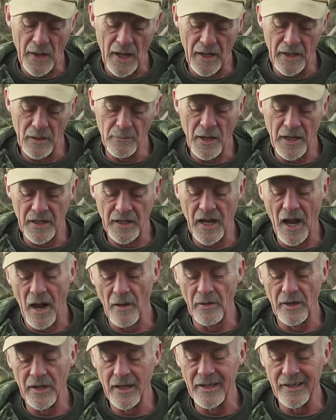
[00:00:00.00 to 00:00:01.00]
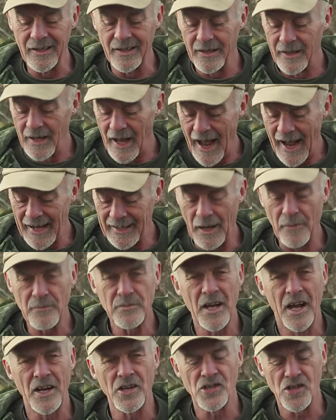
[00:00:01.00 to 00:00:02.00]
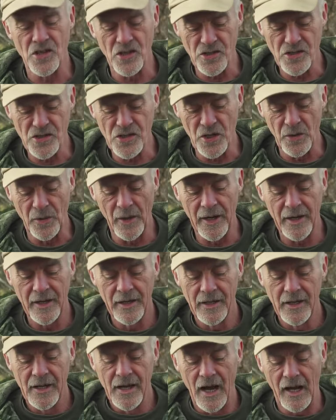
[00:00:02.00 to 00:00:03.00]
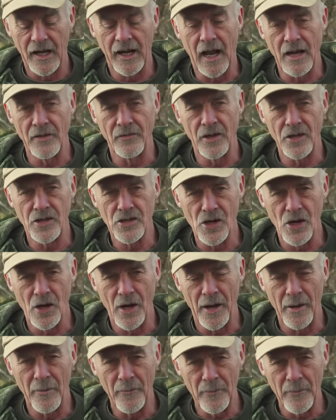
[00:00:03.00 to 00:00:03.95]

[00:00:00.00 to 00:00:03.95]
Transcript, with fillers: And I made a couple of little adaptations to it and gave it a try.